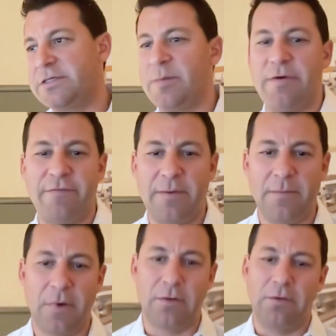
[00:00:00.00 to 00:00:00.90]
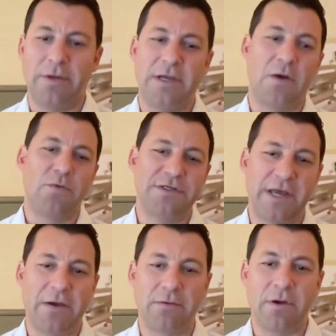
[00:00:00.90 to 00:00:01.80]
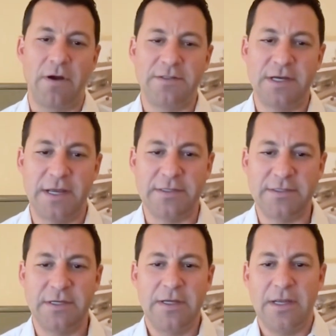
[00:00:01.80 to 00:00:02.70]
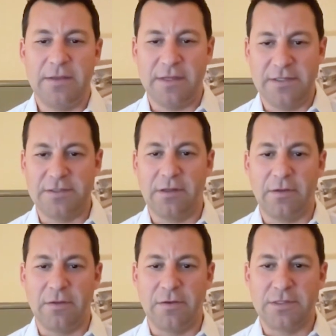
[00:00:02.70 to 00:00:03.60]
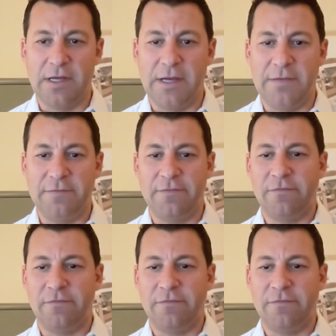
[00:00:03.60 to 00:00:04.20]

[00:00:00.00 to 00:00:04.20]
Some of them are looking at recycled content and things along those lines.